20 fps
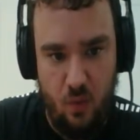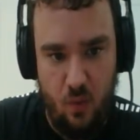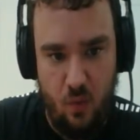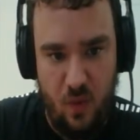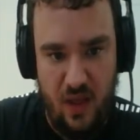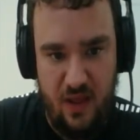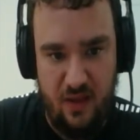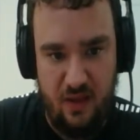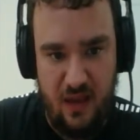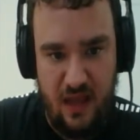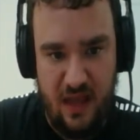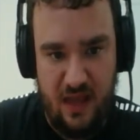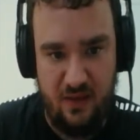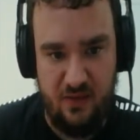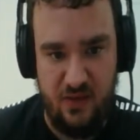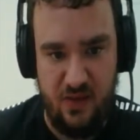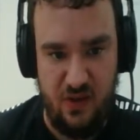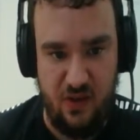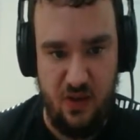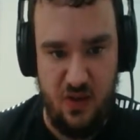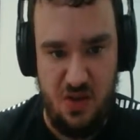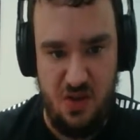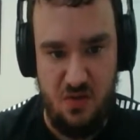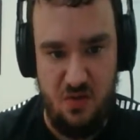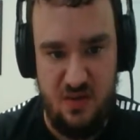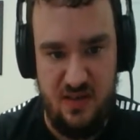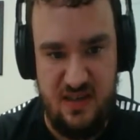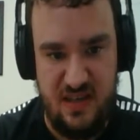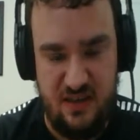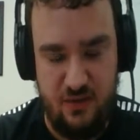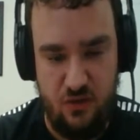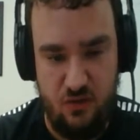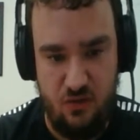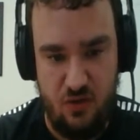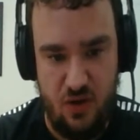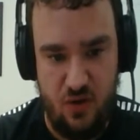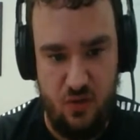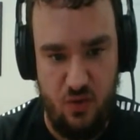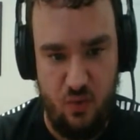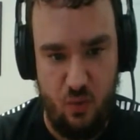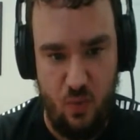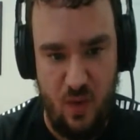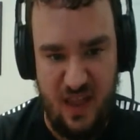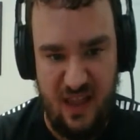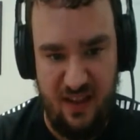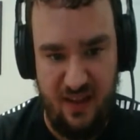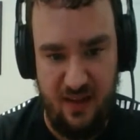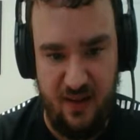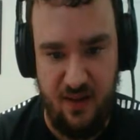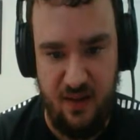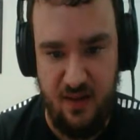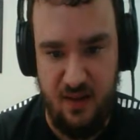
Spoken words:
will execute Destro's will.